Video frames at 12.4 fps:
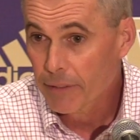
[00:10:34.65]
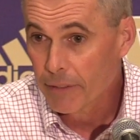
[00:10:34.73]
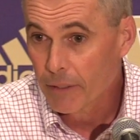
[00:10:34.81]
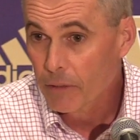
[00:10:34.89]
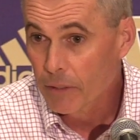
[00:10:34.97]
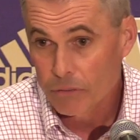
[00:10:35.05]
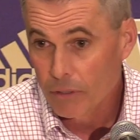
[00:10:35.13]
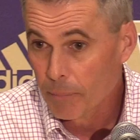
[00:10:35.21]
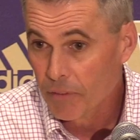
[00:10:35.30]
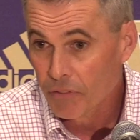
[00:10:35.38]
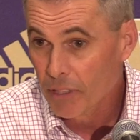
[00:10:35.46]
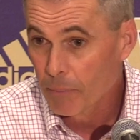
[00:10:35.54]
You know, that's what
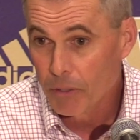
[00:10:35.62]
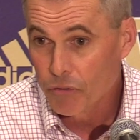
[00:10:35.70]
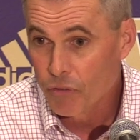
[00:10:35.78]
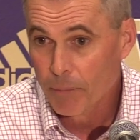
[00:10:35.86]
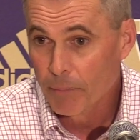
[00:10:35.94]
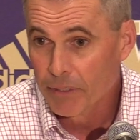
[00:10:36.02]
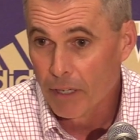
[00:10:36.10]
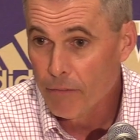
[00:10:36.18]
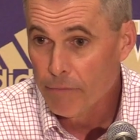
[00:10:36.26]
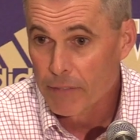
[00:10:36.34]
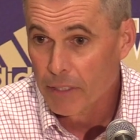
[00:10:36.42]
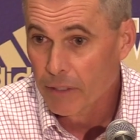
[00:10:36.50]
I've been saying about Trent
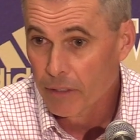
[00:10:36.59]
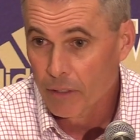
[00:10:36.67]
McDuffie.